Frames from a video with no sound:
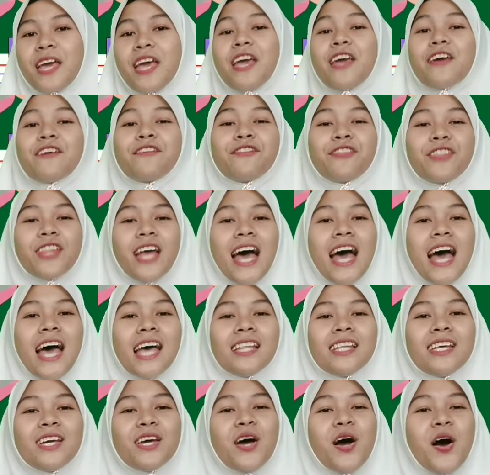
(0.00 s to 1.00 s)
If
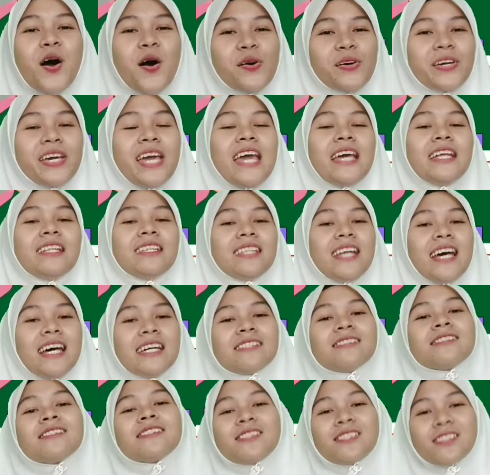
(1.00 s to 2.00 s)
none, okay,
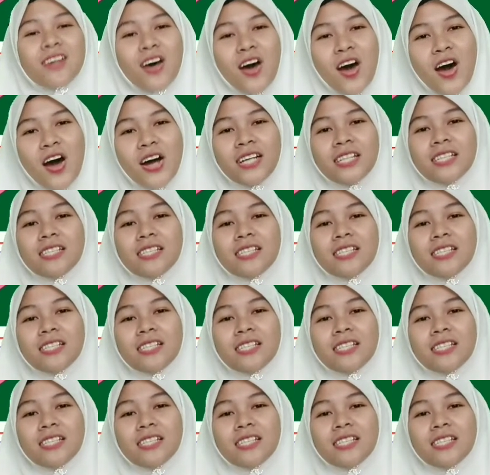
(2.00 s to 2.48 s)
let's start.